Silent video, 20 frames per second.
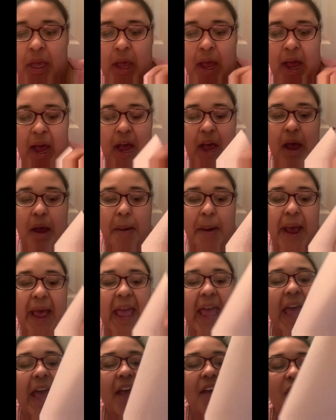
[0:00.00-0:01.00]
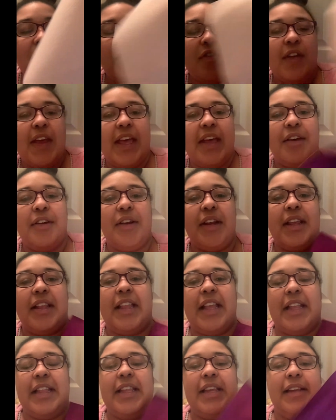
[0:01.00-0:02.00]
I have found
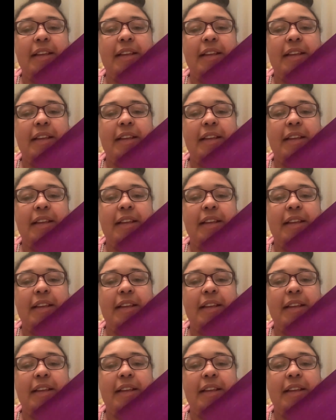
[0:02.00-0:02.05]
that the